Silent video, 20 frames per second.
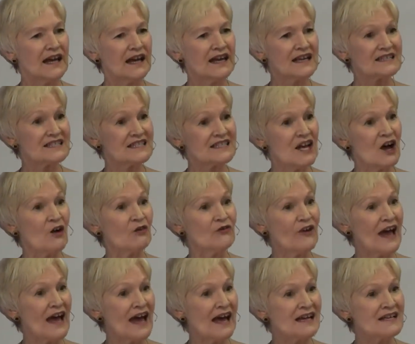itself
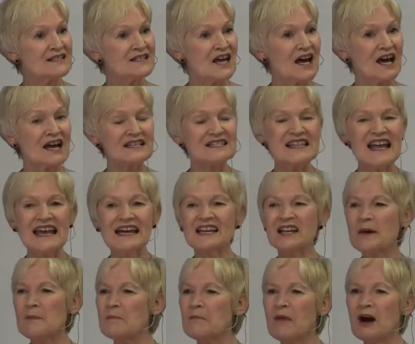as us, and
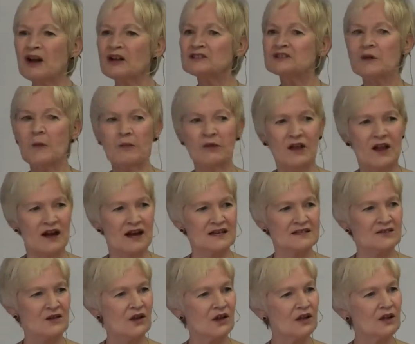it
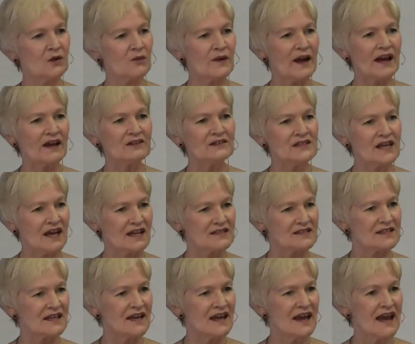multiplies all around
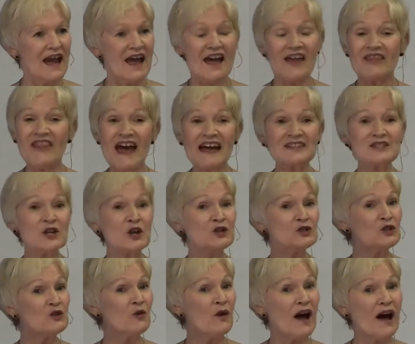us. And that's our
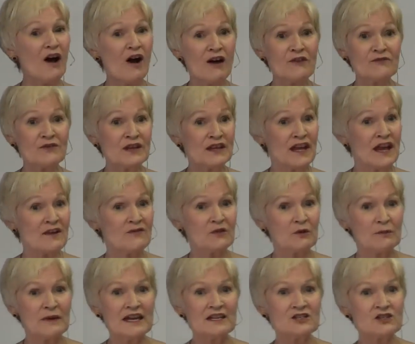new offering
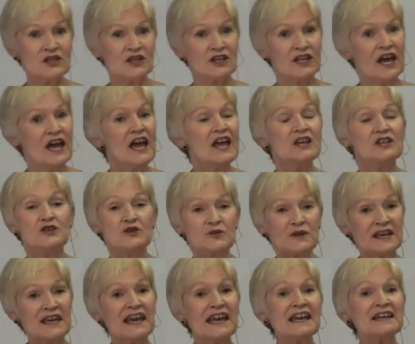affirmation.
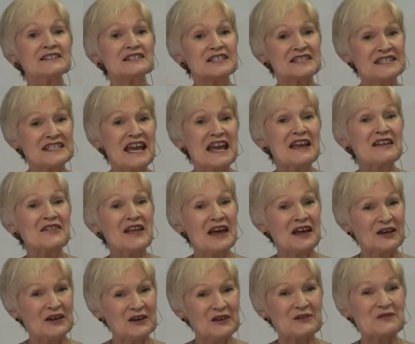You can't say
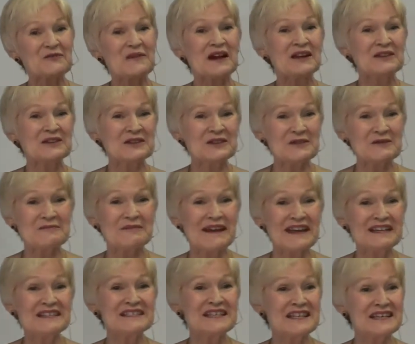that on a regular
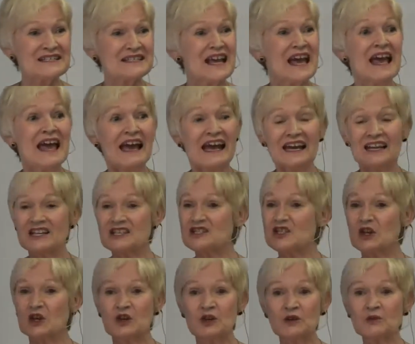basis, and
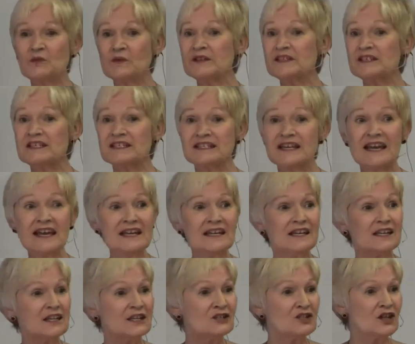it's a good one to
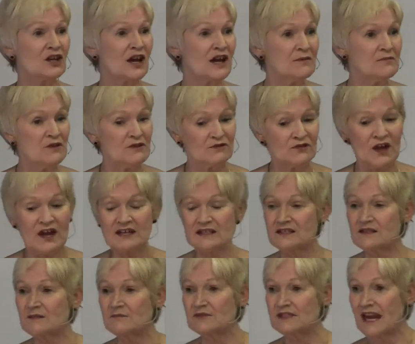say anytime you've got
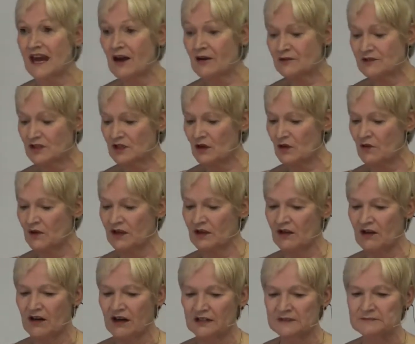some doubts going
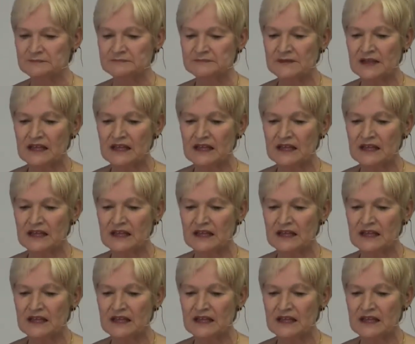on.